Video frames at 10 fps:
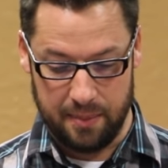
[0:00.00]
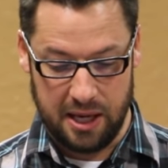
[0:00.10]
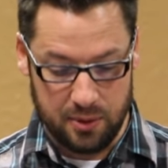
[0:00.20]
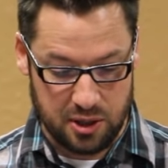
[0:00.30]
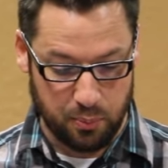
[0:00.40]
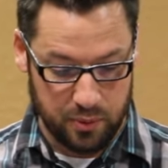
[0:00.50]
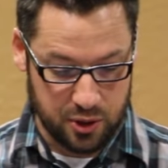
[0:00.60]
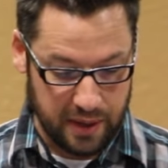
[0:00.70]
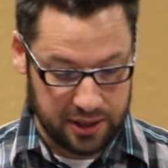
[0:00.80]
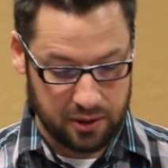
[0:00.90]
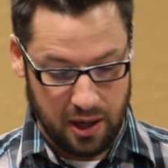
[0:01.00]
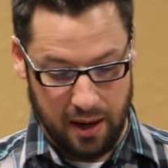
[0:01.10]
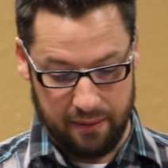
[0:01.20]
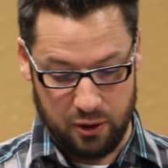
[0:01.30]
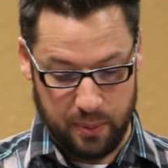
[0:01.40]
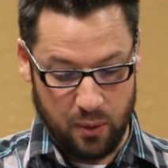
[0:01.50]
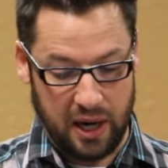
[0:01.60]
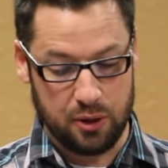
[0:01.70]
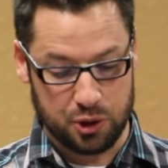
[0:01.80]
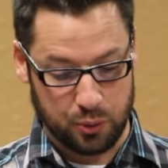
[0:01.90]
He was a director of the
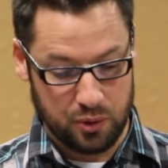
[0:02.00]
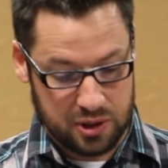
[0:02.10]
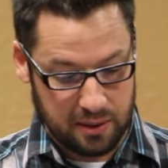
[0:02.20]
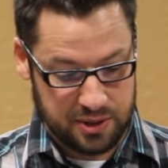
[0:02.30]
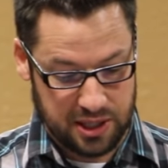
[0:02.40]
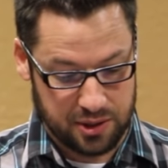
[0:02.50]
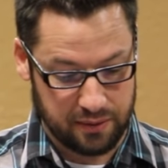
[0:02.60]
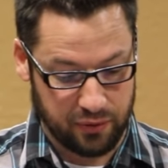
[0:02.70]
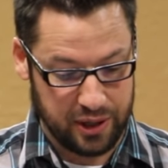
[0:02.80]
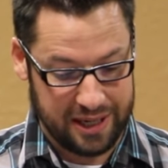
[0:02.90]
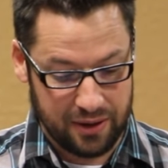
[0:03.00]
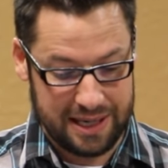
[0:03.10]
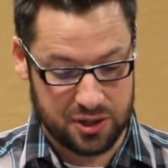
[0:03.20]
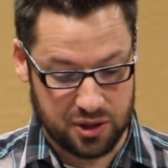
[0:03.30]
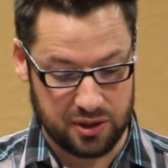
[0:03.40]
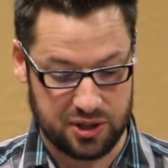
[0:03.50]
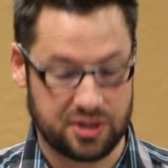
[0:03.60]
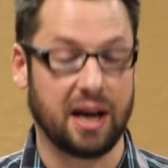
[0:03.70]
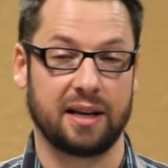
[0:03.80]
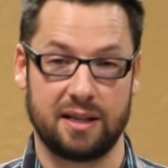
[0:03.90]
BYU Jerusalem Center for Near Eastern
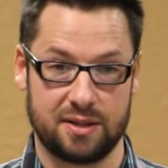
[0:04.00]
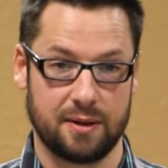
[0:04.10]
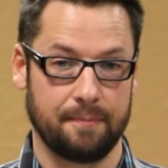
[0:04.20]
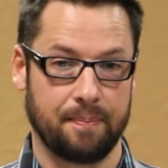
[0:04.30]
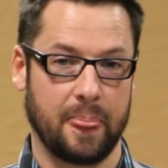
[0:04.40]
Studies.